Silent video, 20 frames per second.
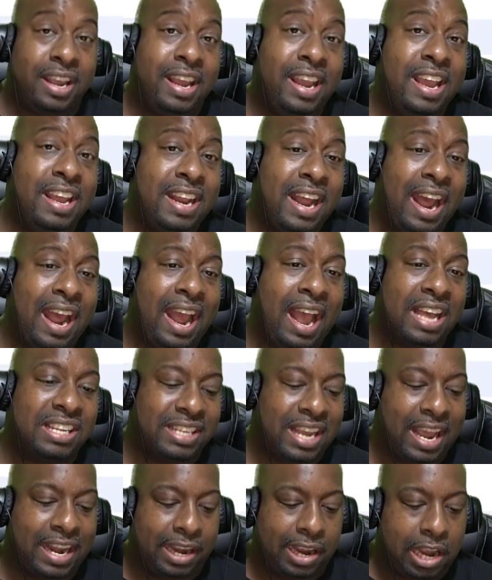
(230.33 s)
It has
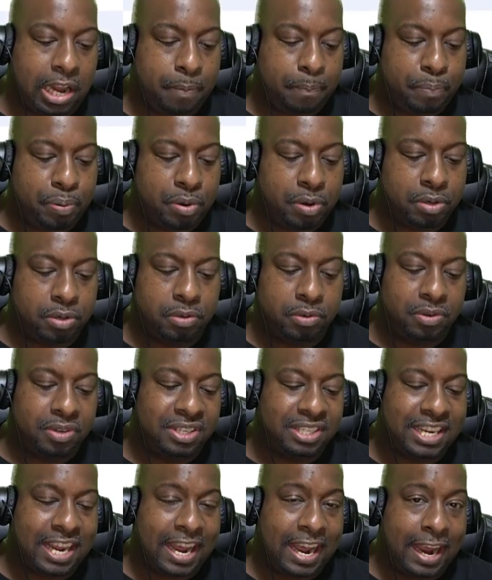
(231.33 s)
an input
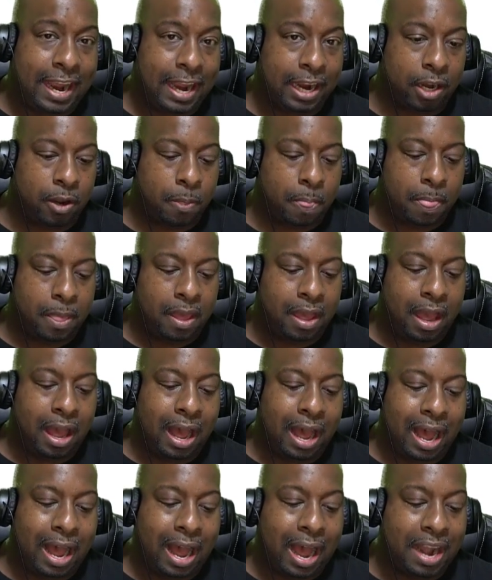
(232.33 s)
tag,
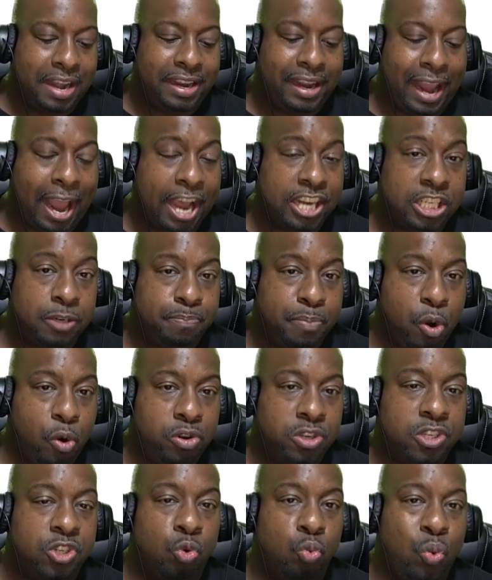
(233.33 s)
ID
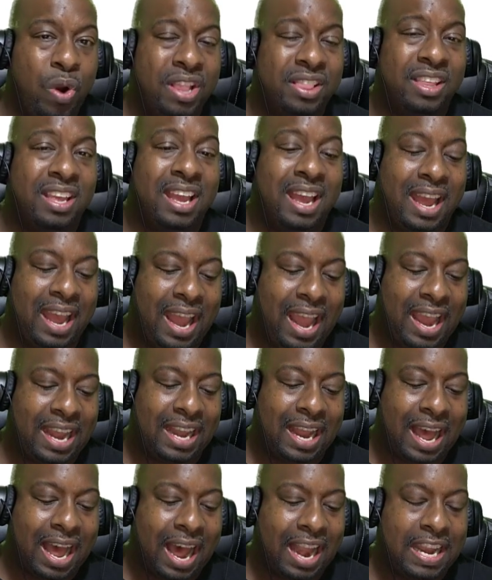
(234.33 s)
attribute with an
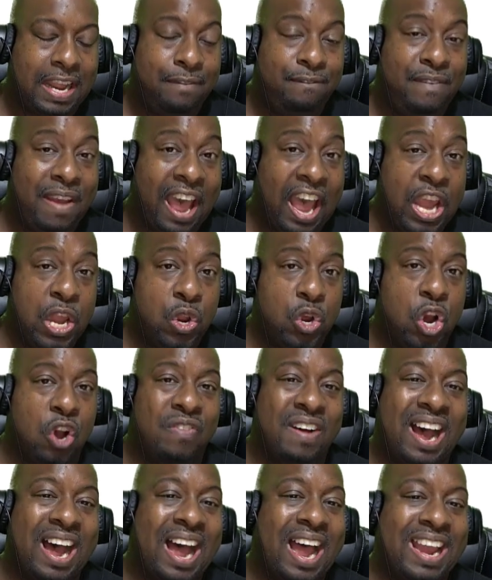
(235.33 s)
ID value
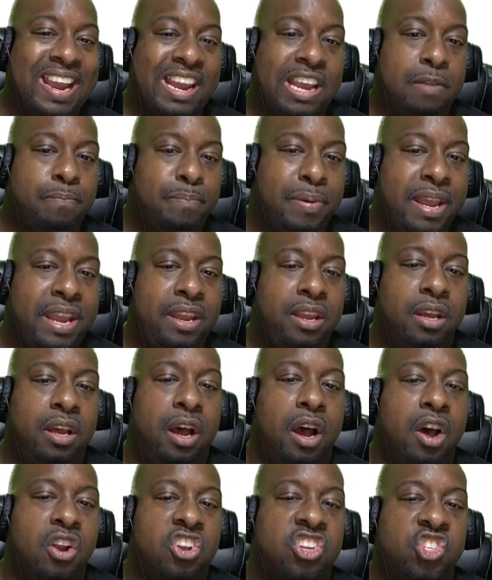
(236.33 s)
of INP
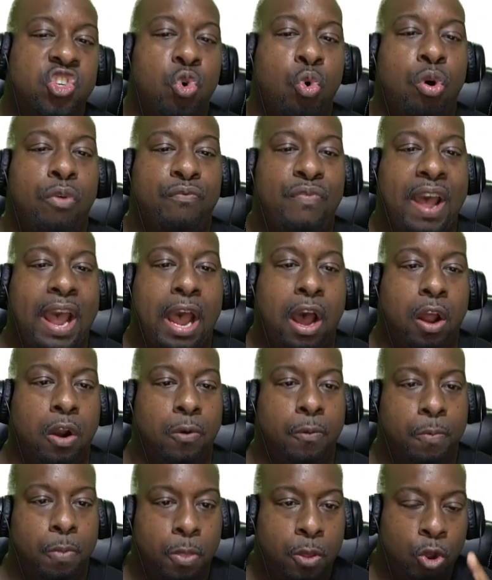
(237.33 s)
underscore
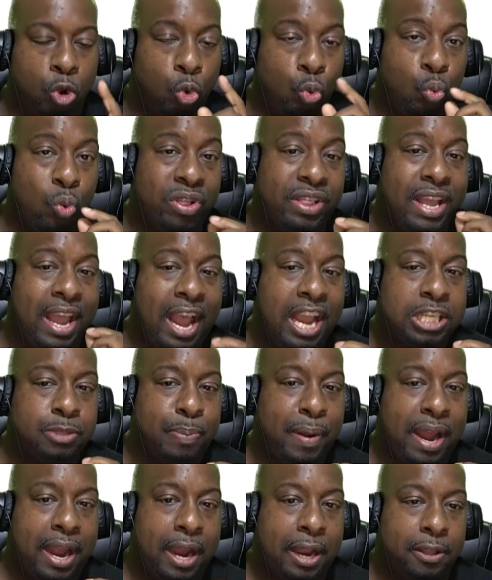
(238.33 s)
val with
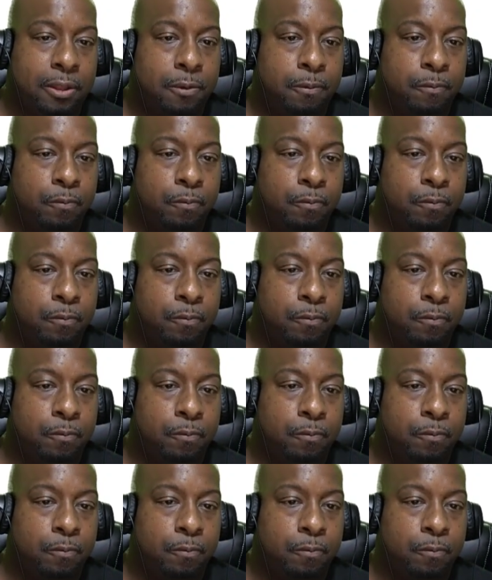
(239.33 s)
XPath